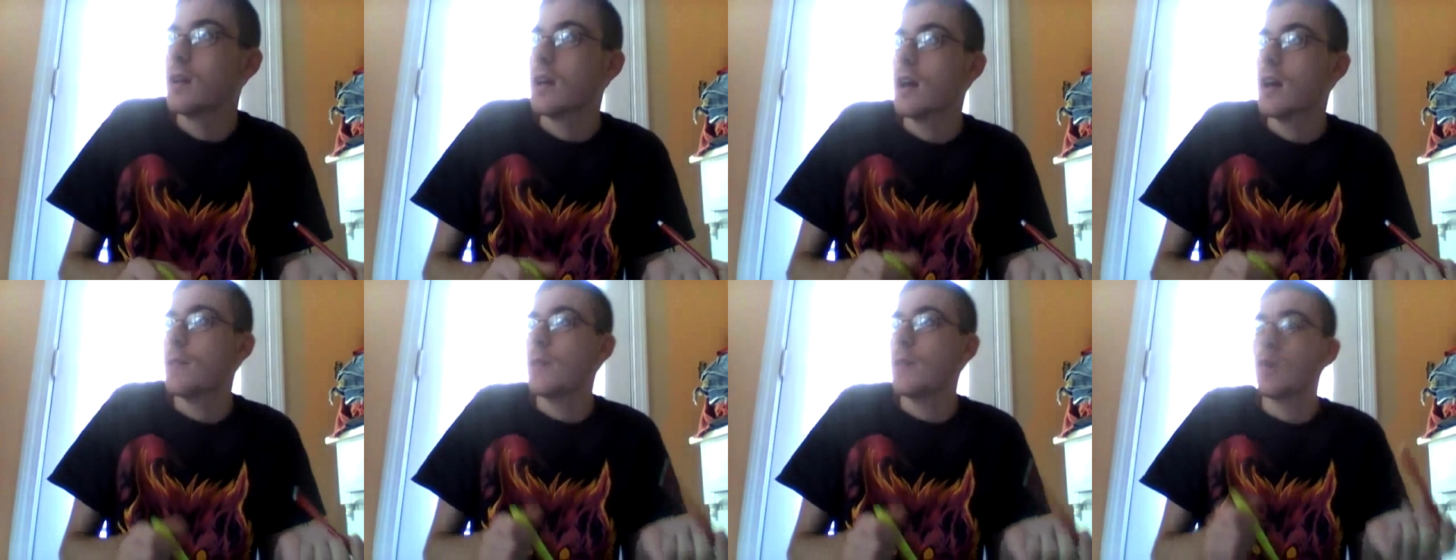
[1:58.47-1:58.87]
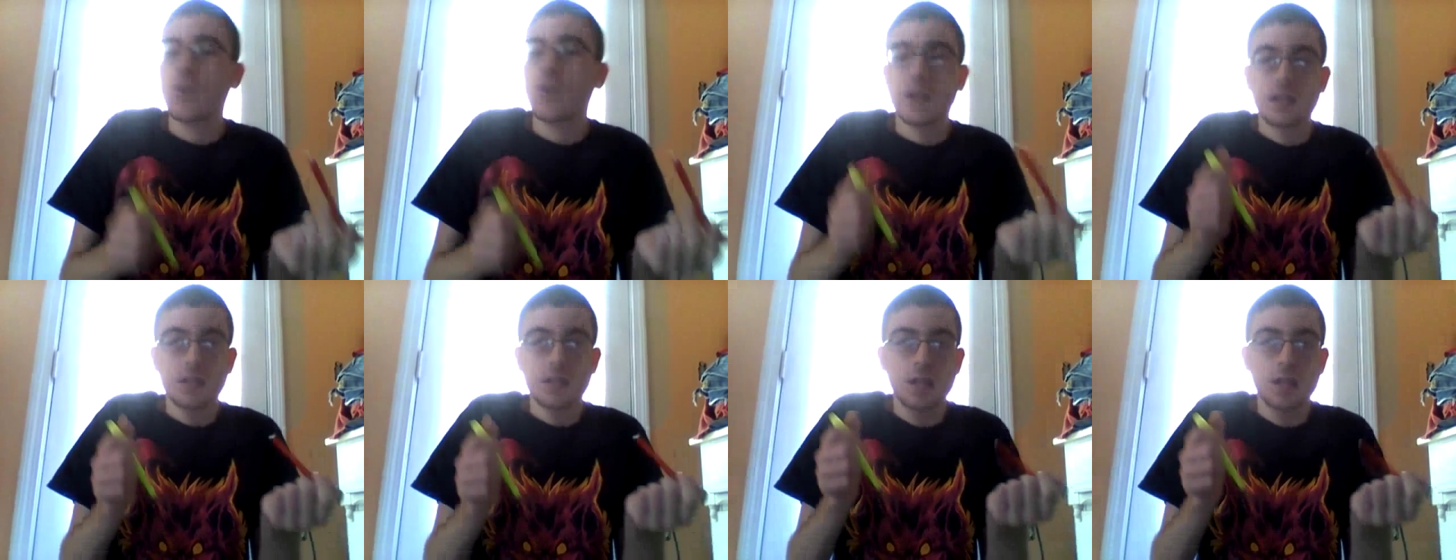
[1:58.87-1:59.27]
about,
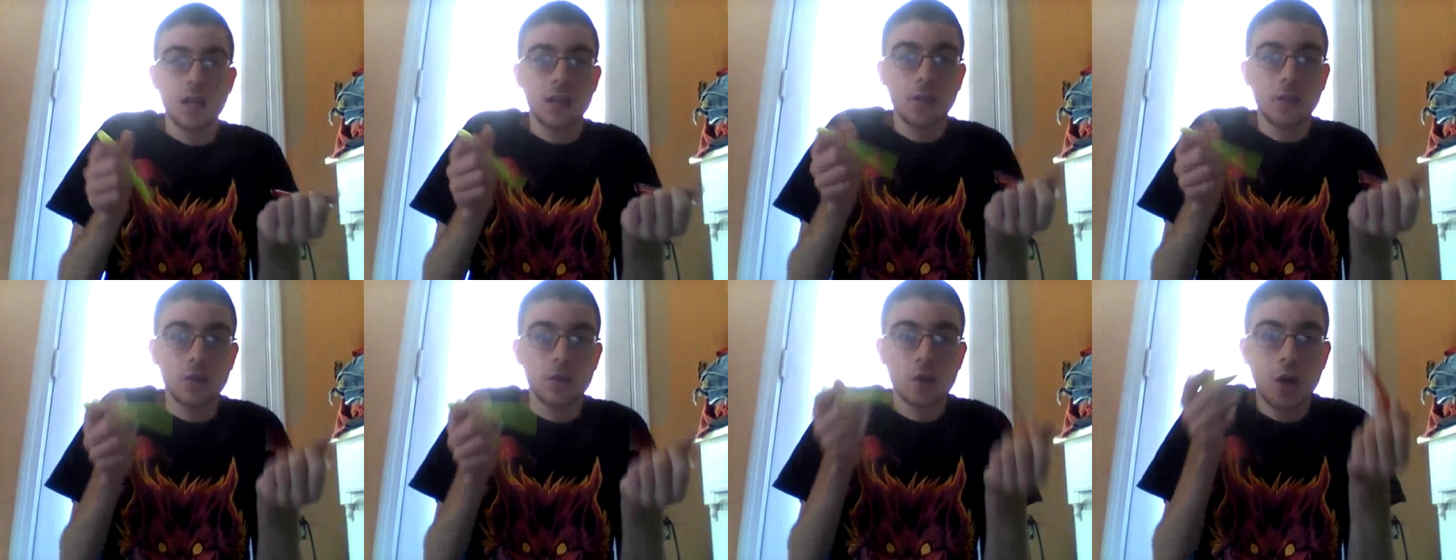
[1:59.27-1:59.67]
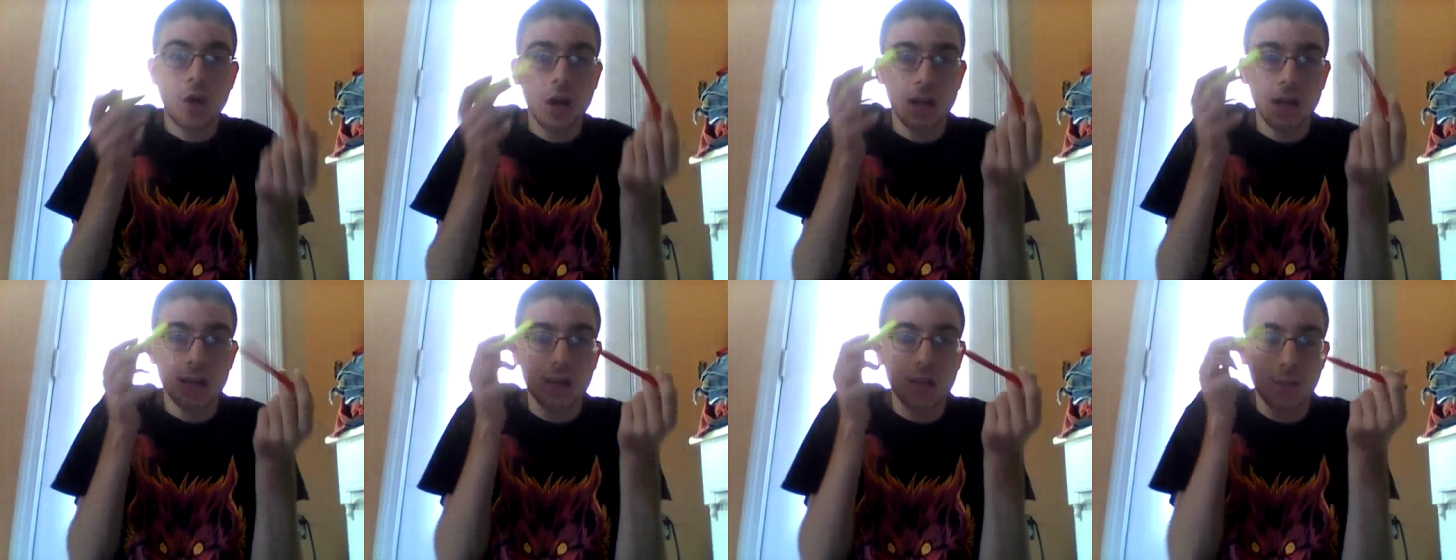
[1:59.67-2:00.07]
like, they were
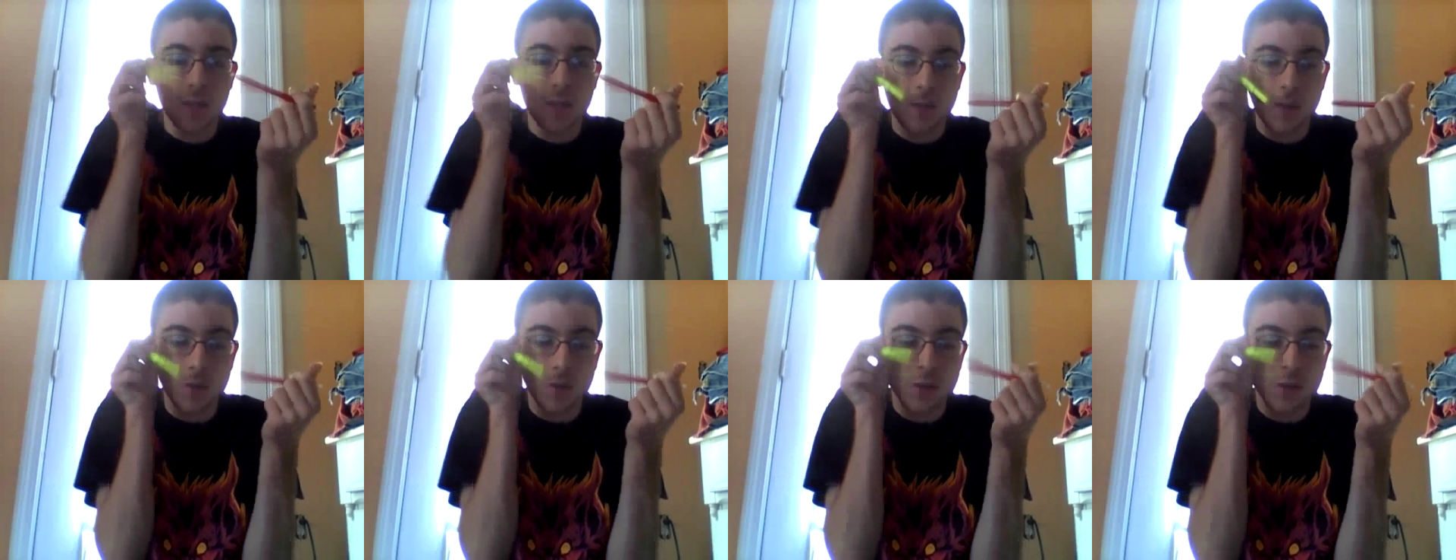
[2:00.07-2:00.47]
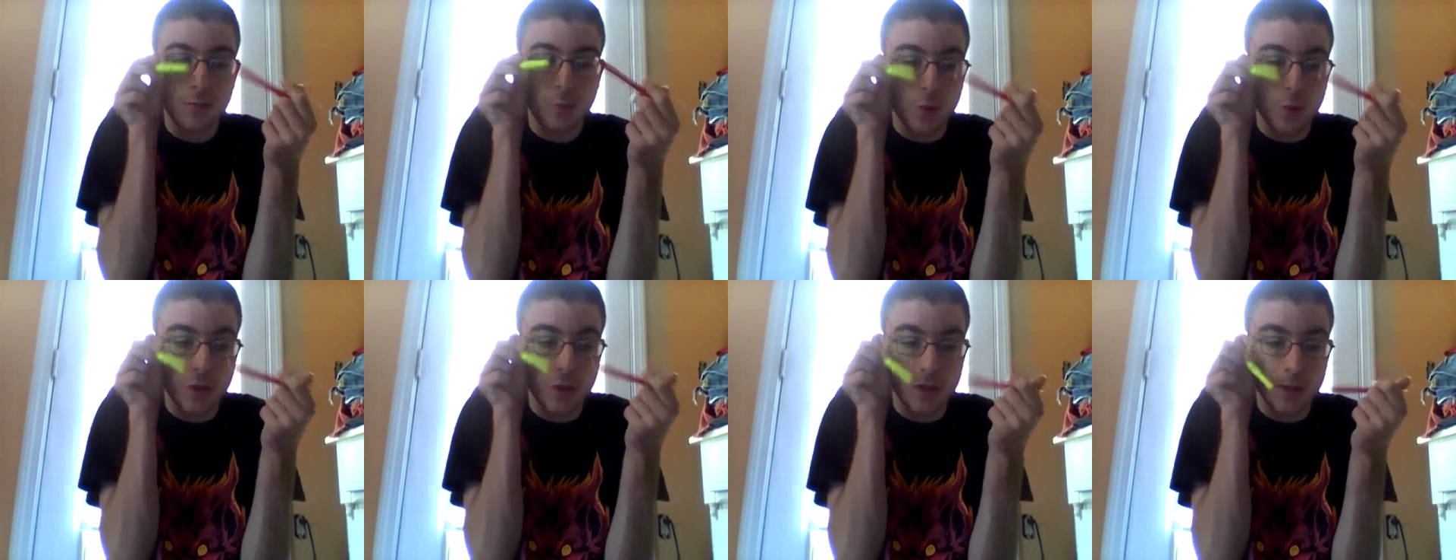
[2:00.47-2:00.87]
talking something about
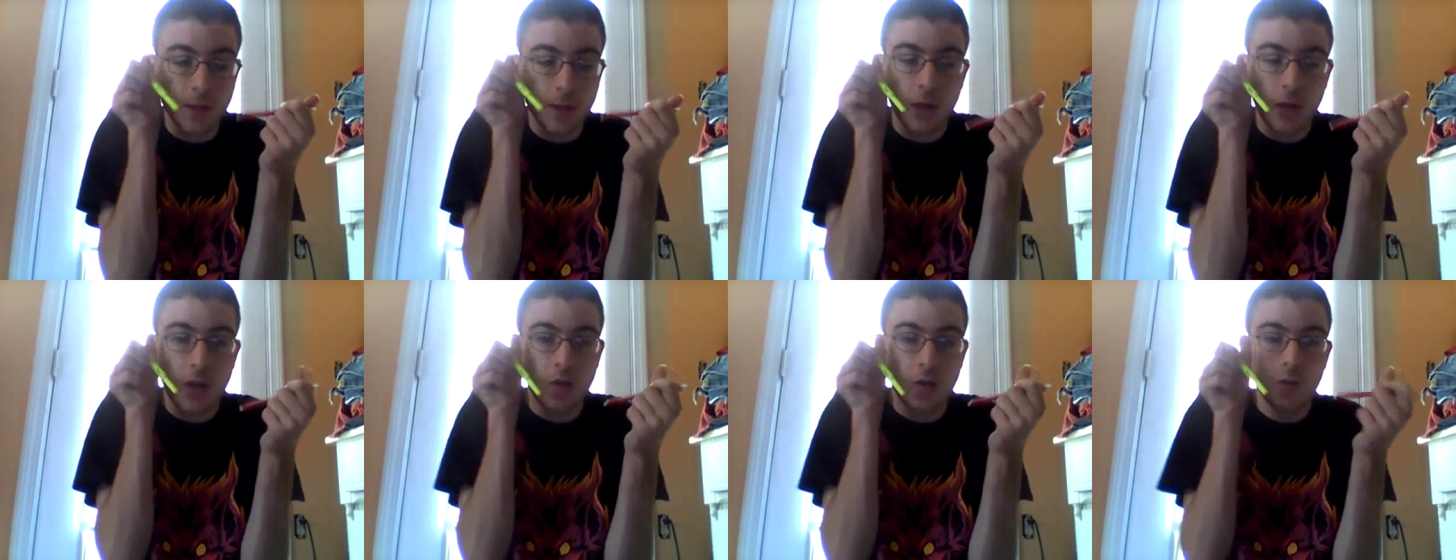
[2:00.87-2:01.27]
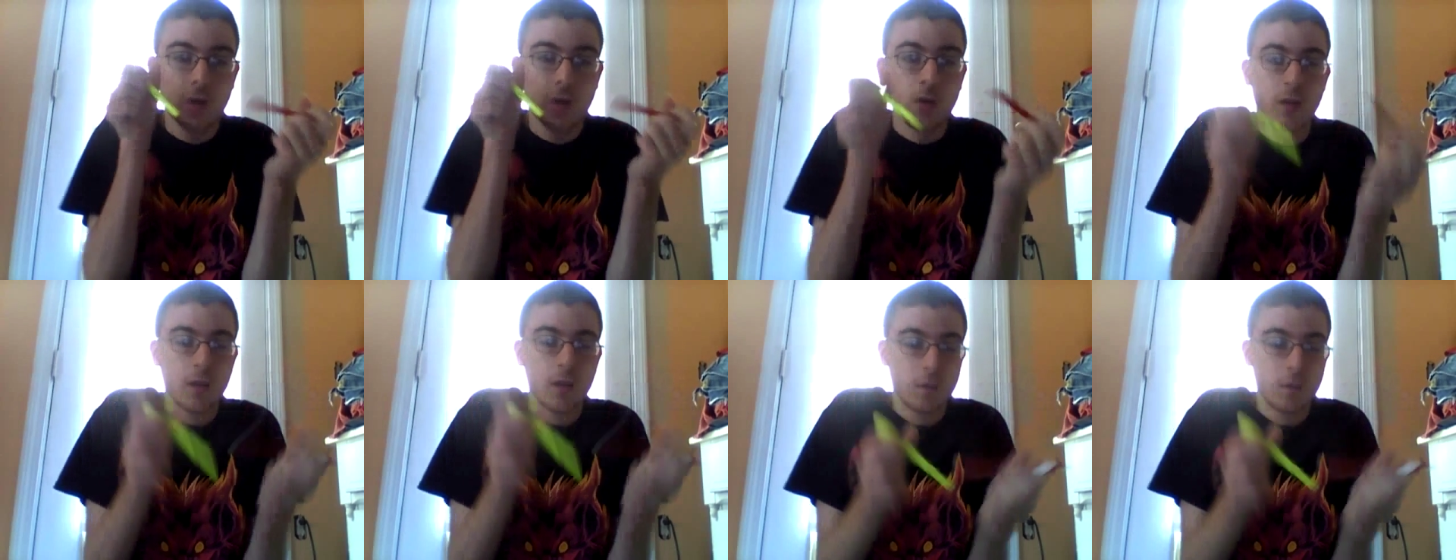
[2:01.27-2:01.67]
sports, about how
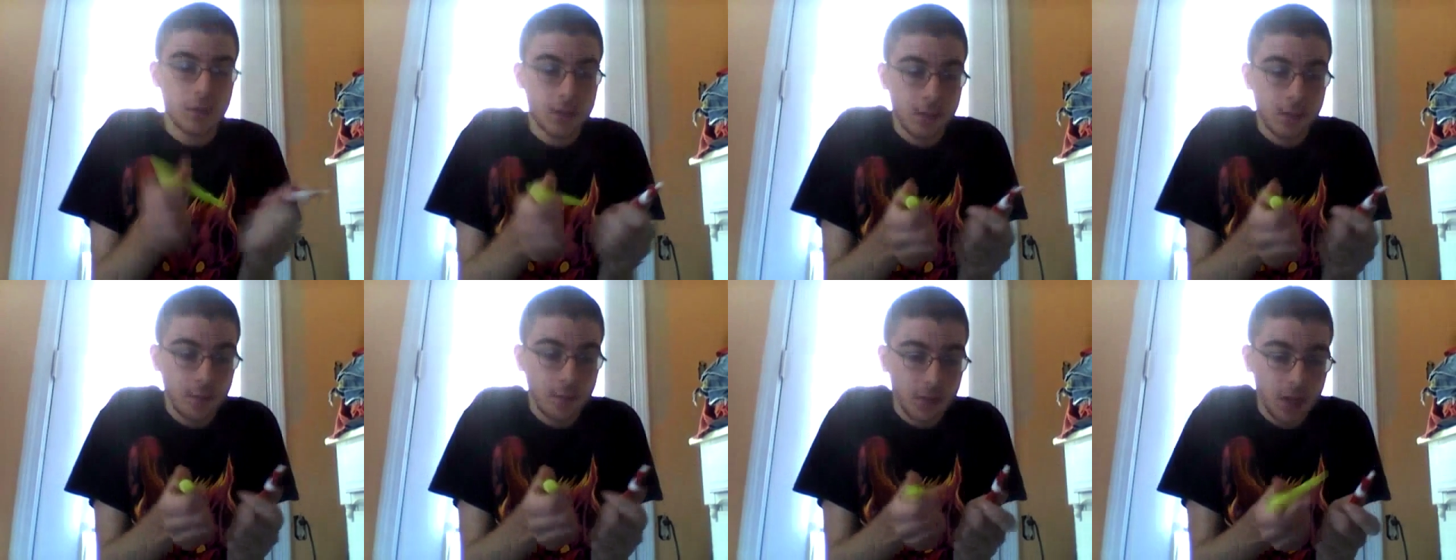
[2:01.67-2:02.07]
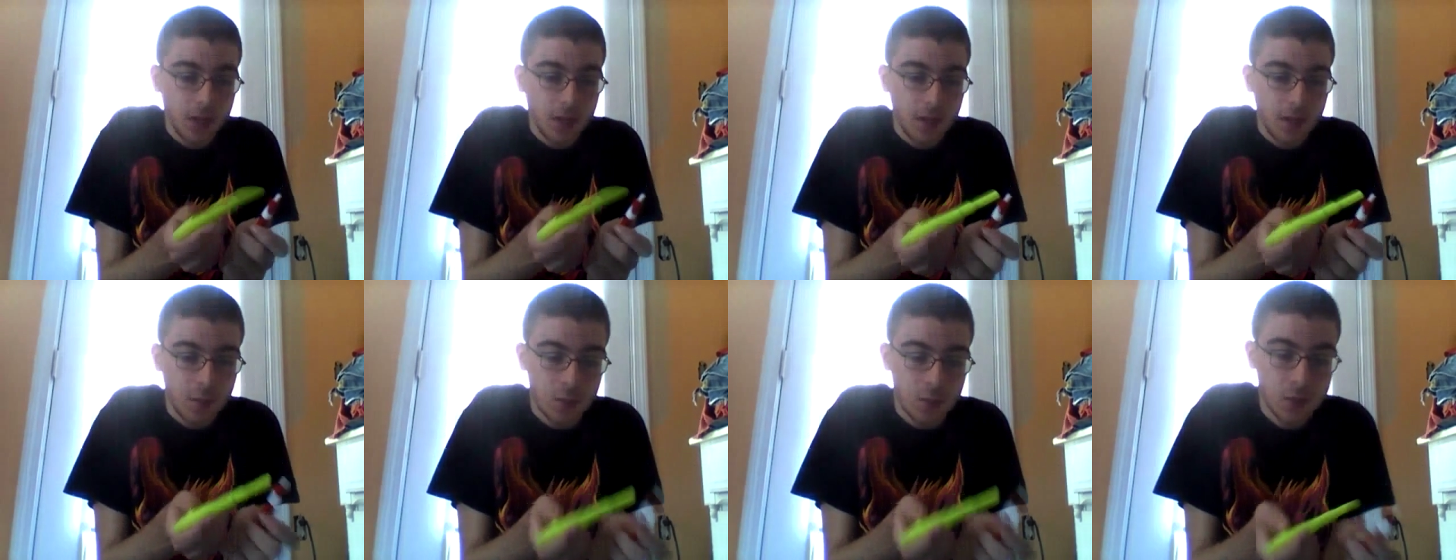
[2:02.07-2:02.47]
there was somebody
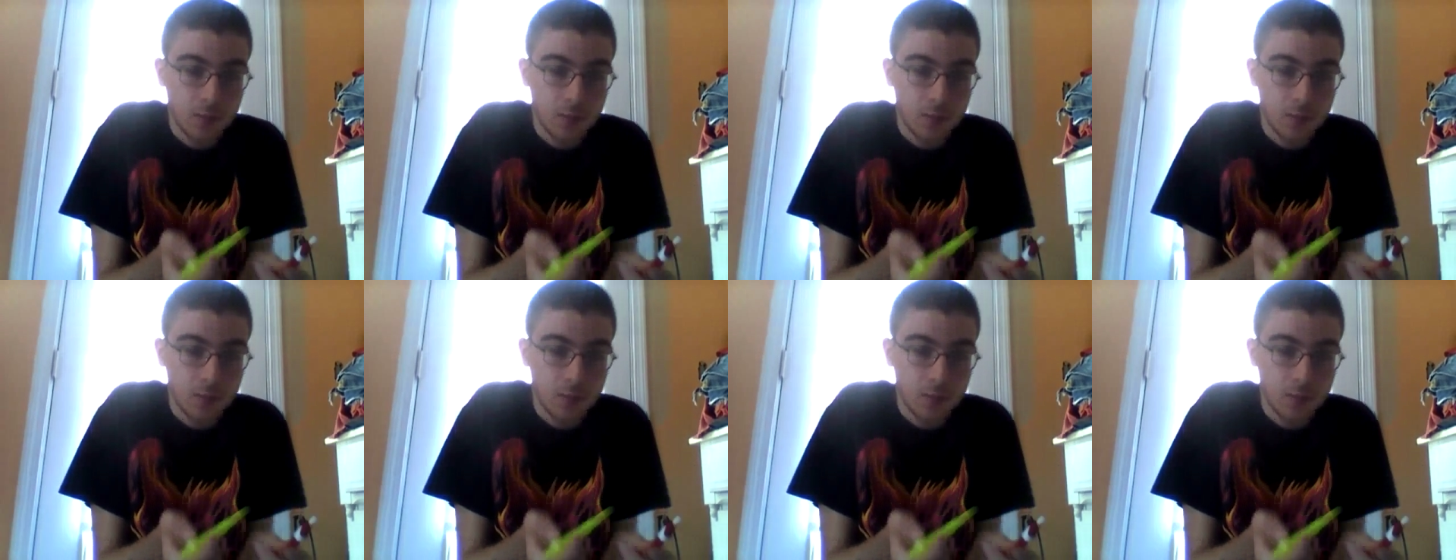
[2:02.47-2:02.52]
that was